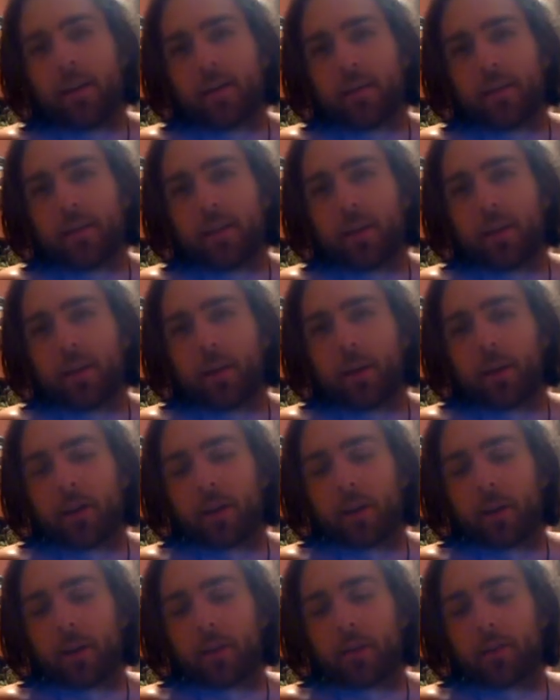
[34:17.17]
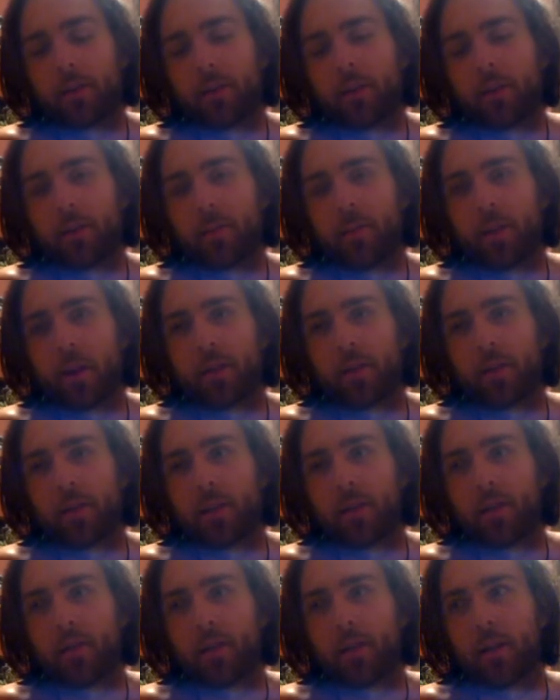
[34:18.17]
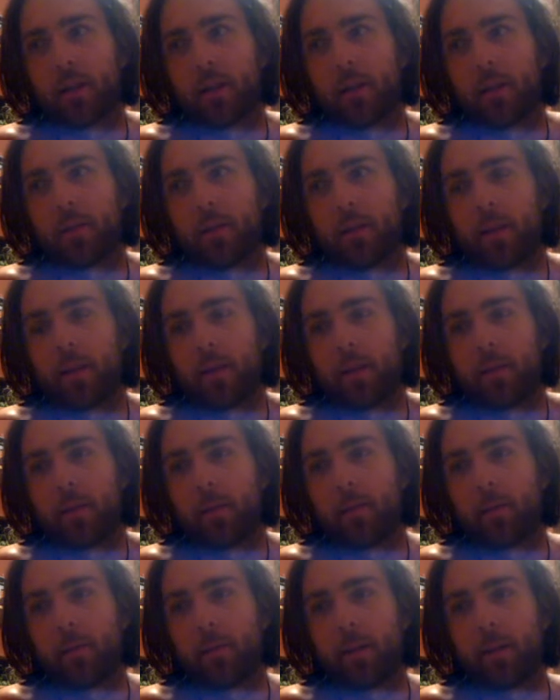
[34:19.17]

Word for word: see where it goes. The project's almost done, but yeah, the,